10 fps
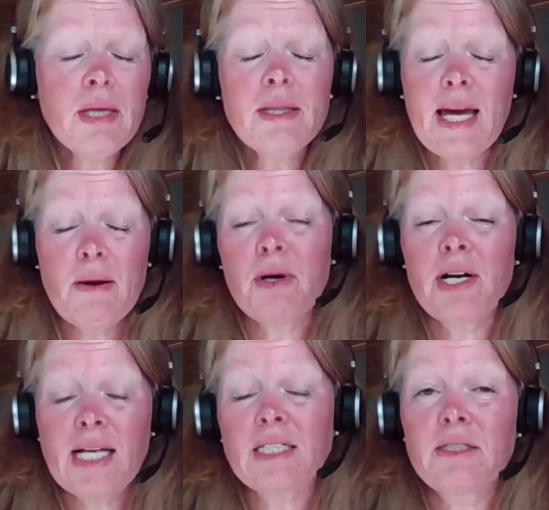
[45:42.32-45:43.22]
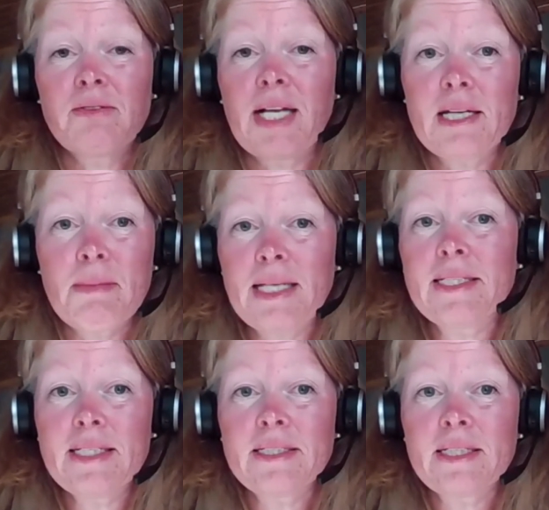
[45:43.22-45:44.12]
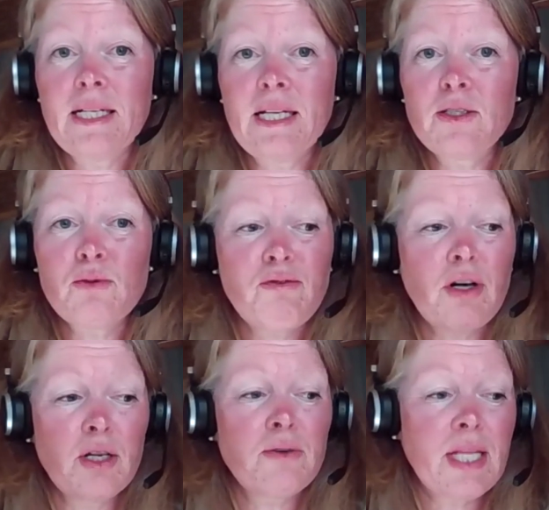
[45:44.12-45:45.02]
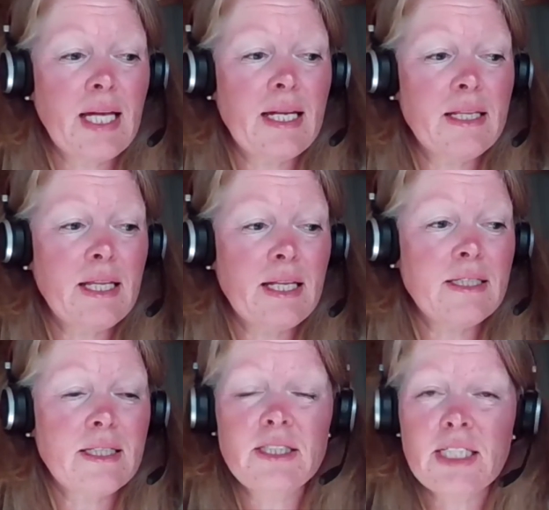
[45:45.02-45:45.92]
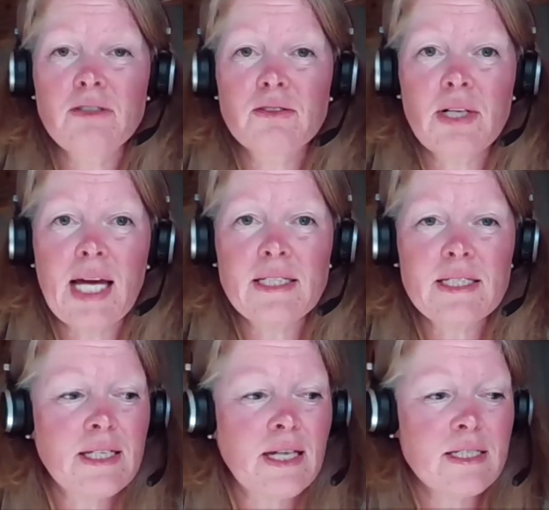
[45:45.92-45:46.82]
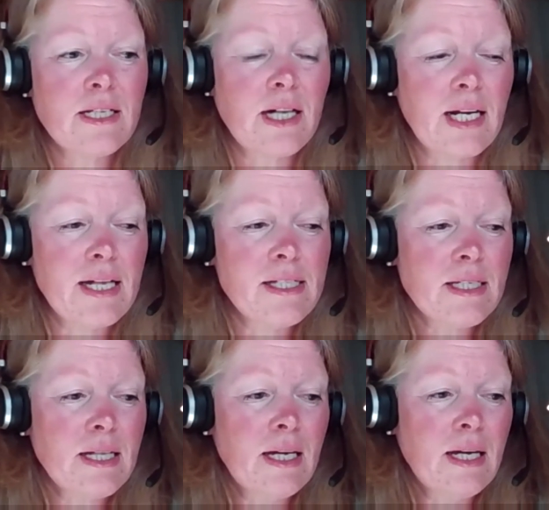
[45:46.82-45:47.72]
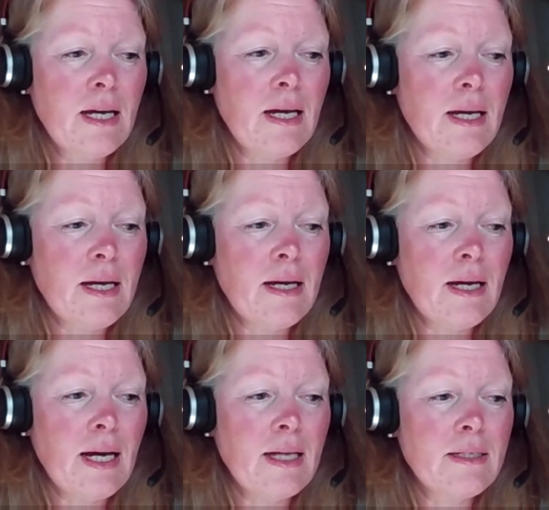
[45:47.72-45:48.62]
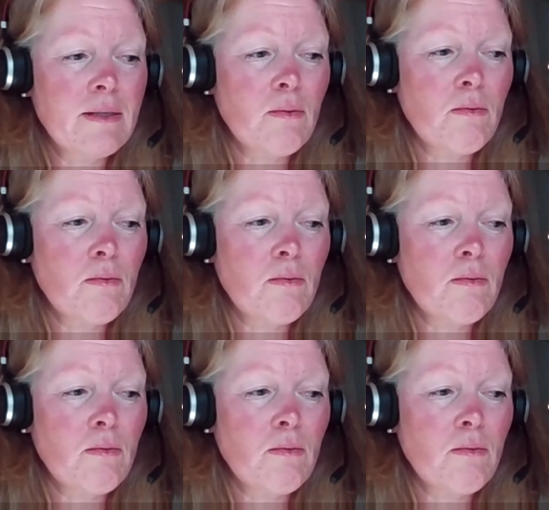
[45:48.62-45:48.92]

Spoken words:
they were actually recommended to follow the general exercise guidelines, and